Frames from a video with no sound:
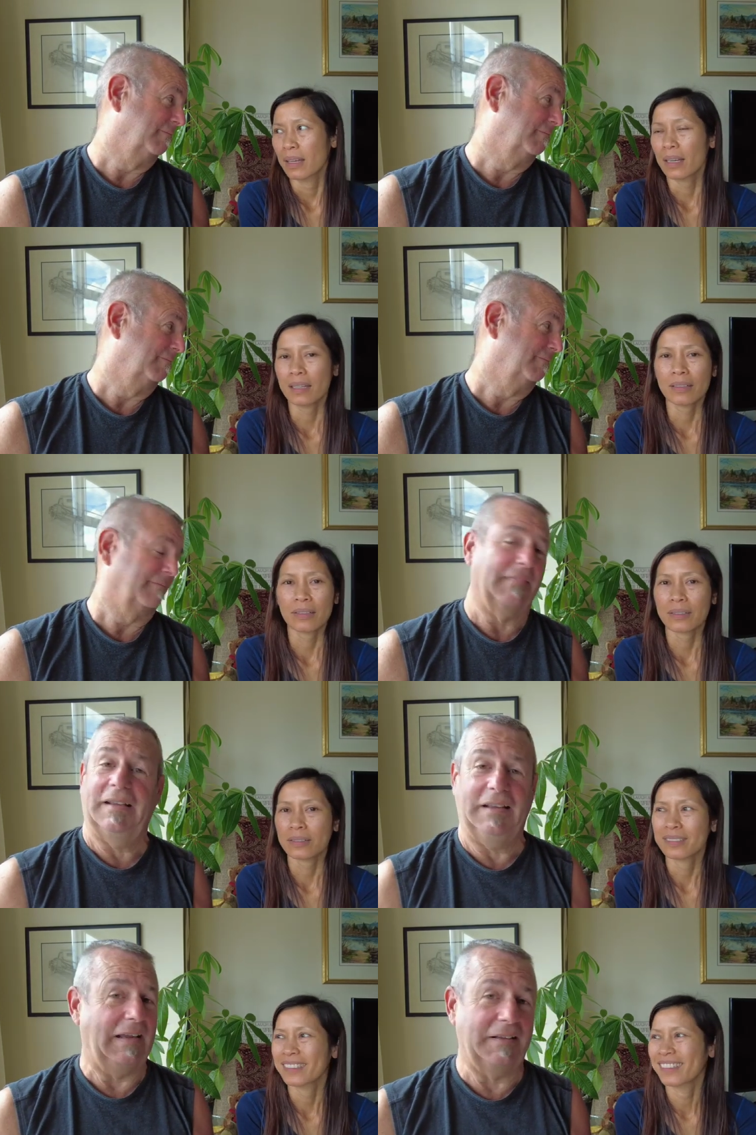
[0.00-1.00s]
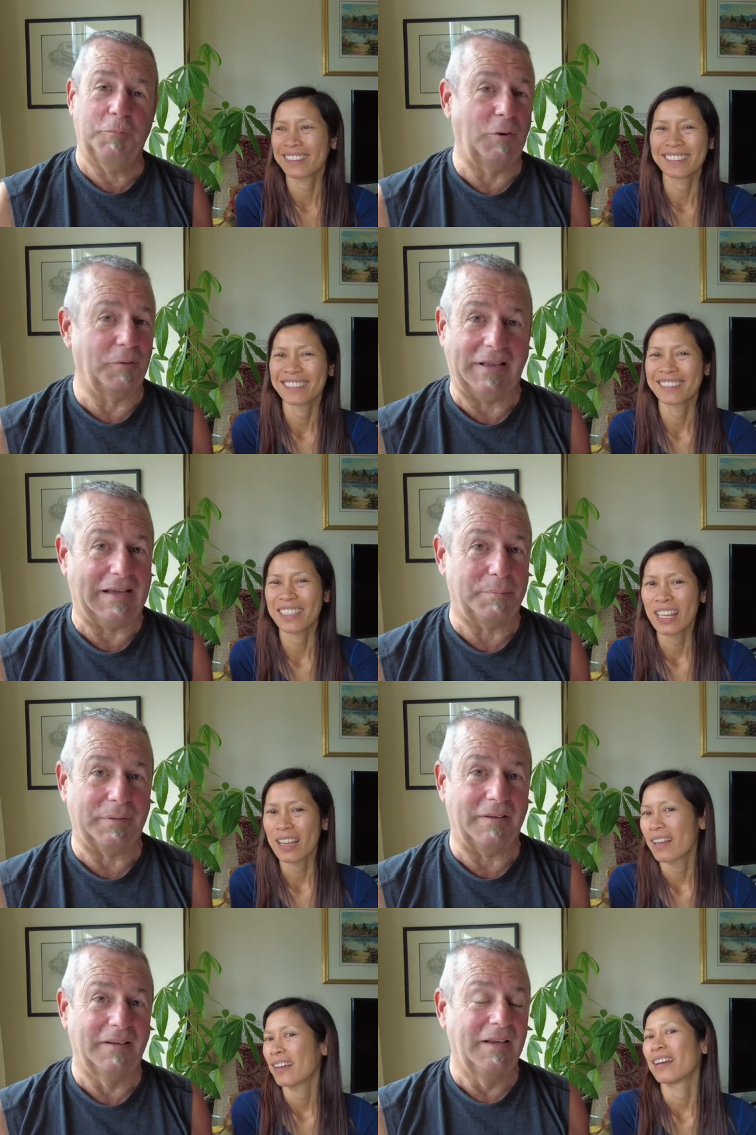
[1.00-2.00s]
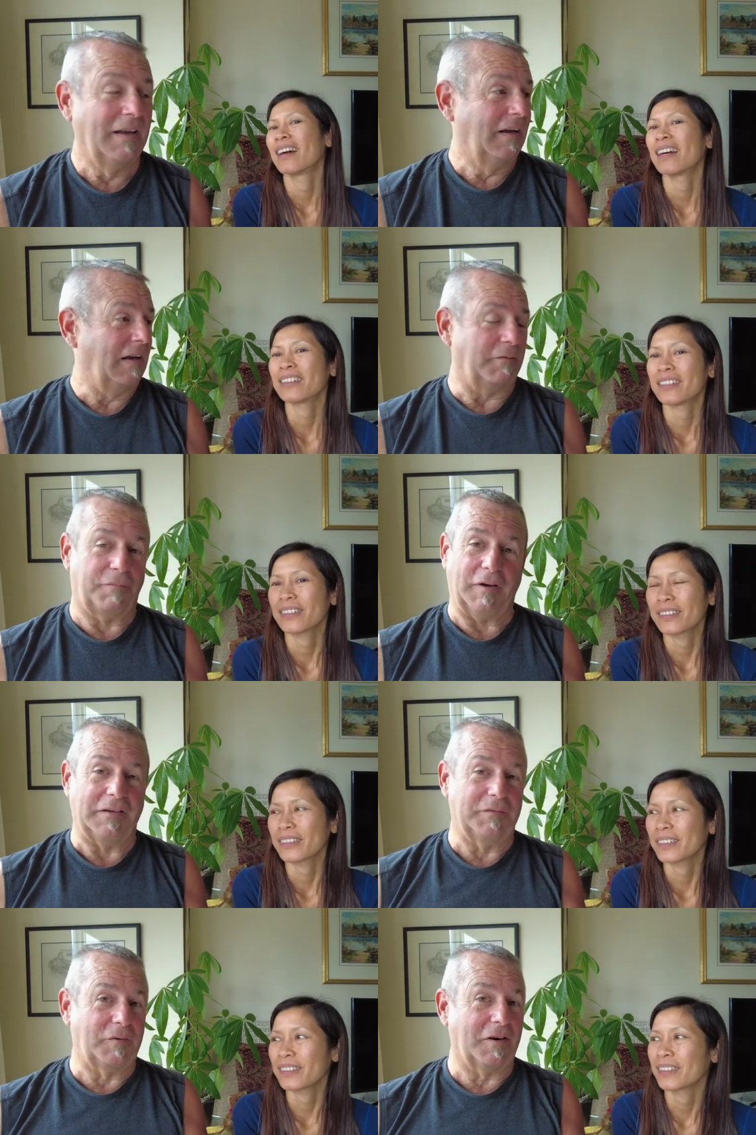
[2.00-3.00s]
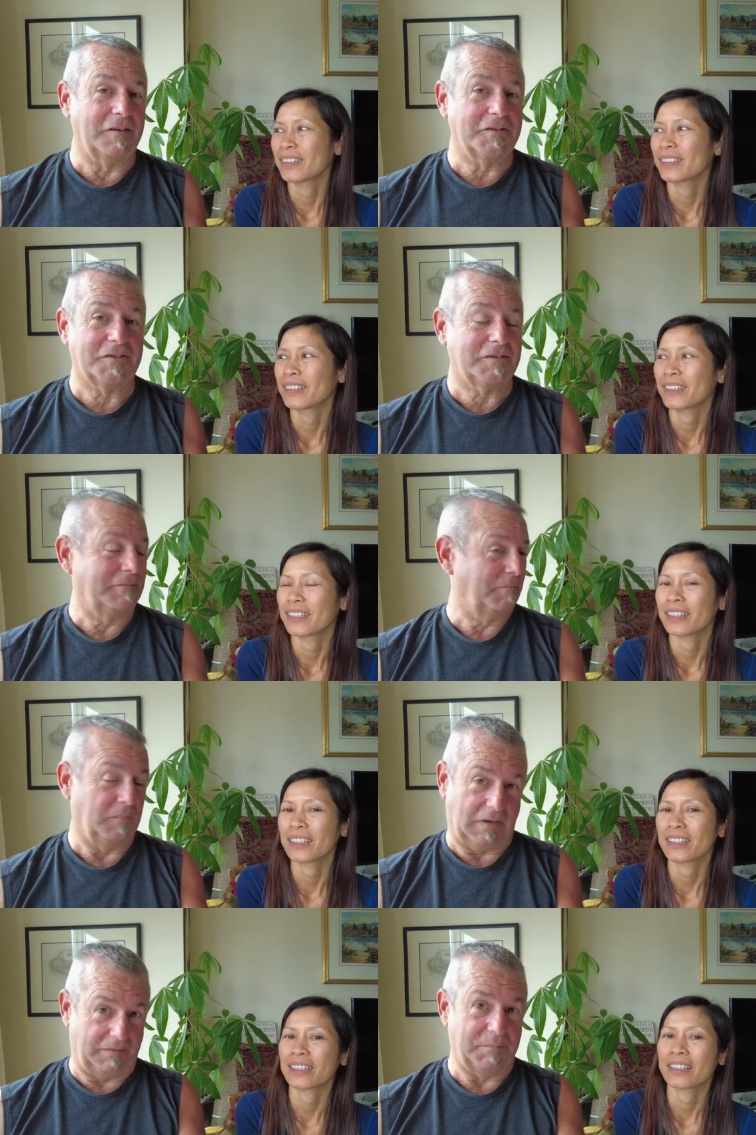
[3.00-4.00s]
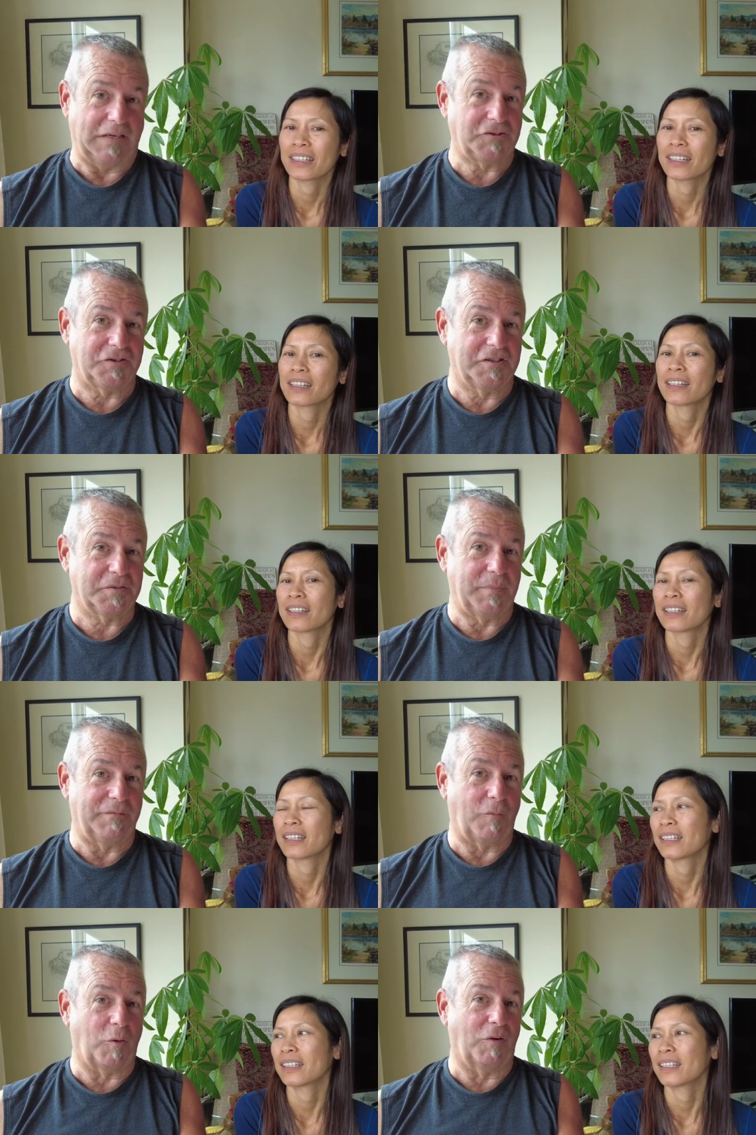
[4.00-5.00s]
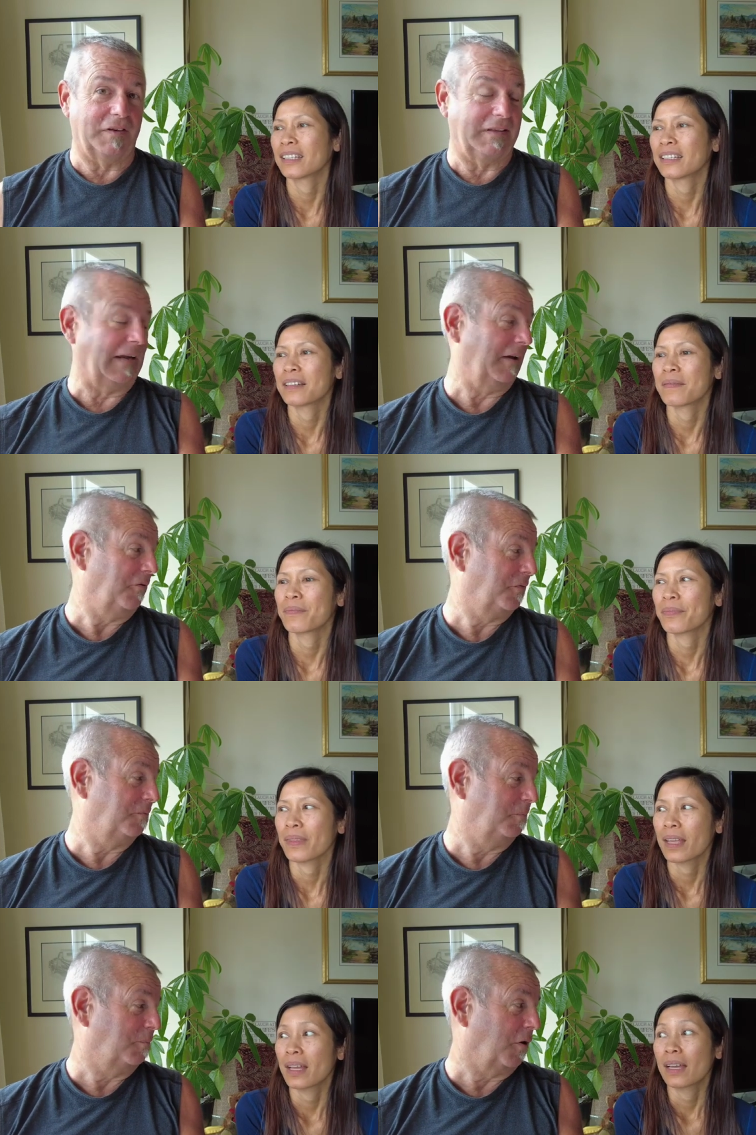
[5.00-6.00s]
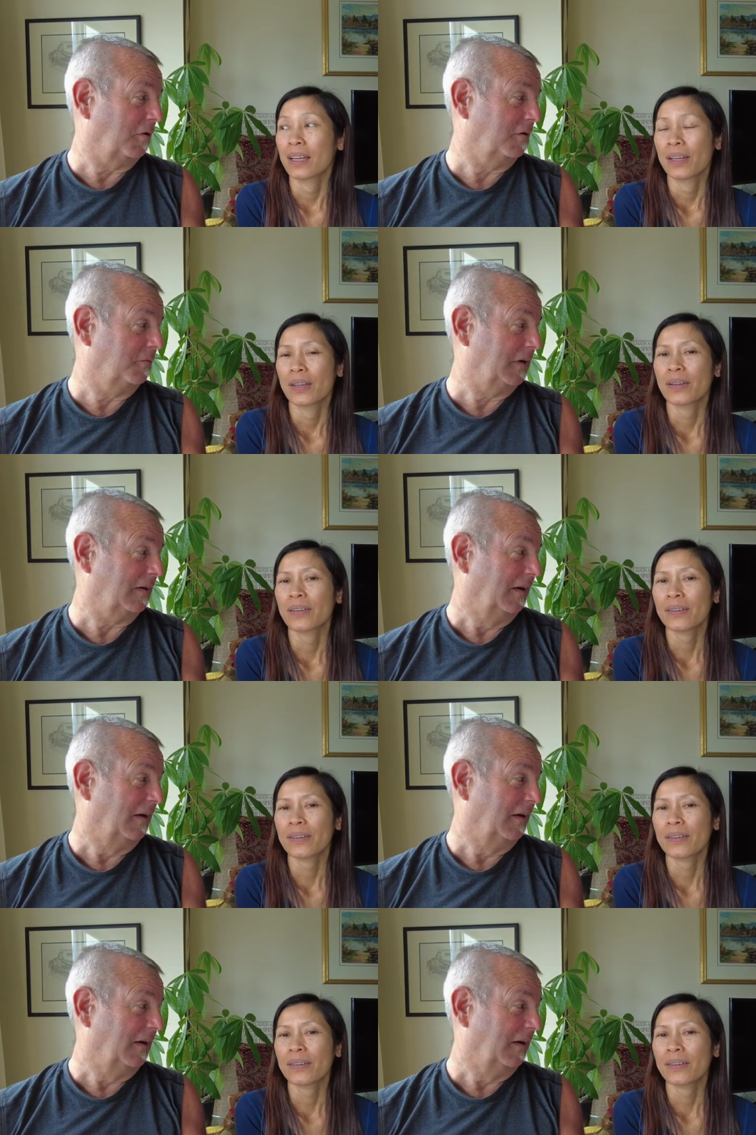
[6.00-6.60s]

Speaker 1: I don't know. It won't happen. I don't a know. friend of ours, I've mentioned this before in the health part of it,